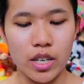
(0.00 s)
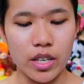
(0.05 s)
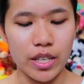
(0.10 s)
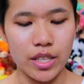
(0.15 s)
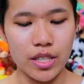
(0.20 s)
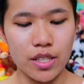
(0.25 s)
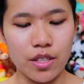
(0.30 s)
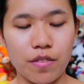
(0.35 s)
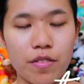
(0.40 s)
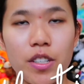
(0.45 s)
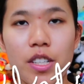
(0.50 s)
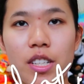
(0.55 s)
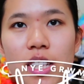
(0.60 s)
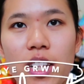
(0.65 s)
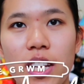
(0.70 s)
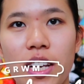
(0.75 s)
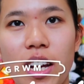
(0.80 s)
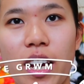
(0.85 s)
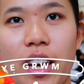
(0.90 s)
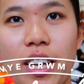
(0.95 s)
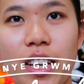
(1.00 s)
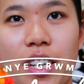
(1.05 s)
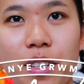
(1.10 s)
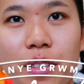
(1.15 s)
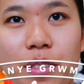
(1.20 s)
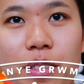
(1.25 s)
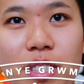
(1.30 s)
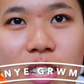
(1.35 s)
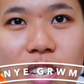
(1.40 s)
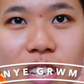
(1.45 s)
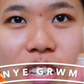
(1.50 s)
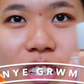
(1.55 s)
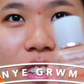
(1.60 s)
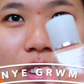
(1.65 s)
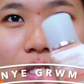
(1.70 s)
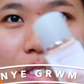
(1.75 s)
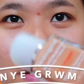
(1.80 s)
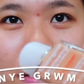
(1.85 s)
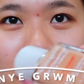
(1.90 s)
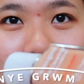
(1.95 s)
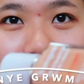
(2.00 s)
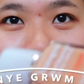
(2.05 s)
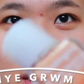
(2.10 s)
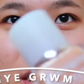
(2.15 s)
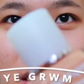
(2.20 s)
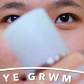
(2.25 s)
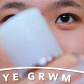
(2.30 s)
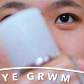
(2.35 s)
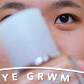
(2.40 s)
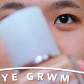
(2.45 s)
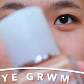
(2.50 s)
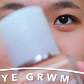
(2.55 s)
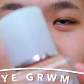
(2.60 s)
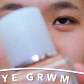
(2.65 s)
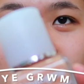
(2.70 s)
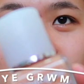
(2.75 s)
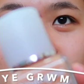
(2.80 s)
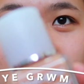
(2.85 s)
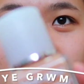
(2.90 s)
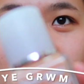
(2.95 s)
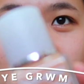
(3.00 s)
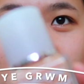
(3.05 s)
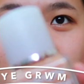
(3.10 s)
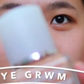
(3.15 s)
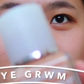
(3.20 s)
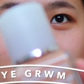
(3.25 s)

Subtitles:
Alright, so the first thing I use is foundation, and this is the